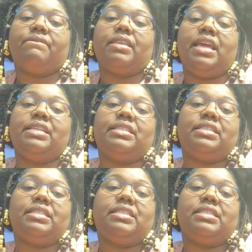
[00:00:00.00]

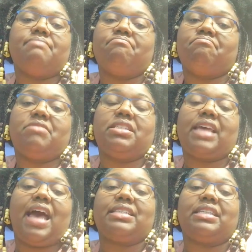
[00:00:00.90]
it's the
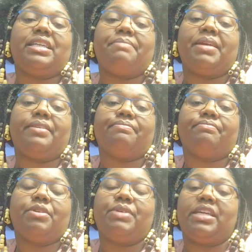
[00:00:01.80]
sky's the limit.
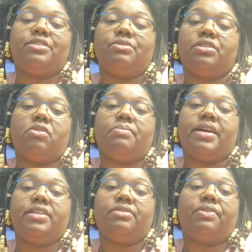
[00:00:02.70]
We can do so
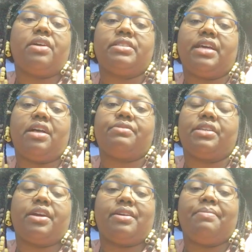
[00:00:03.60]
much for ourselves and
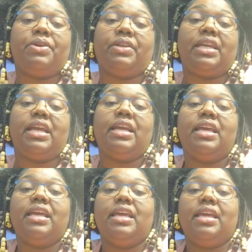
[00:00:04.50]
our community.
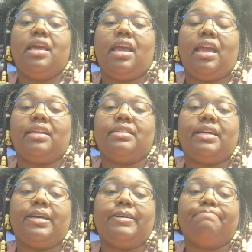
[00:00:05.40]
And
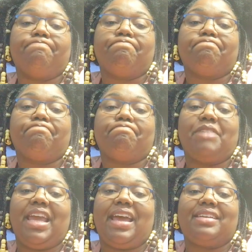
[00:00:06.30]

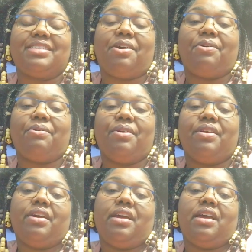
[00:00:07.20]
yeah, so
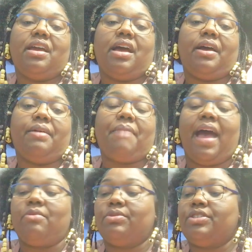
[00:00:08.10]

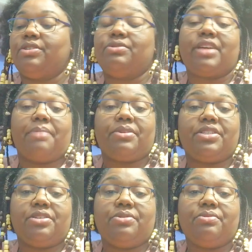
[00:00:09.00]
I will do chapter
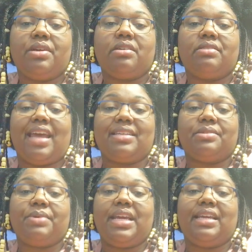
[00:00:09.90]
2
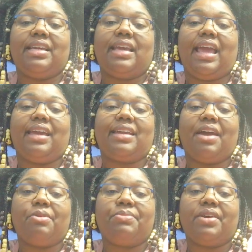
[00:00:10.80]
next week. And I
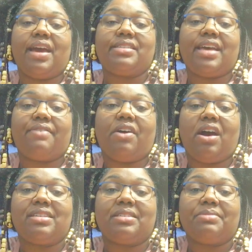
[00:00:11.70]
hope you guys have an
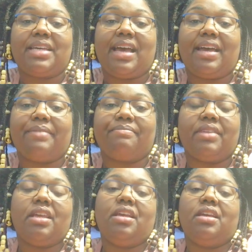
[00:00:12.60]
awesome time.
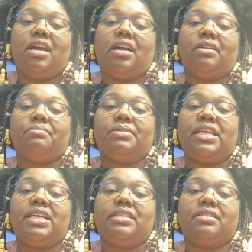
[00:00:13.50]

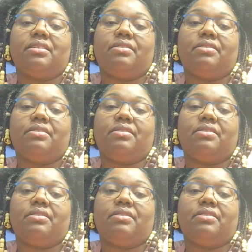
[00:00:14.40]
Please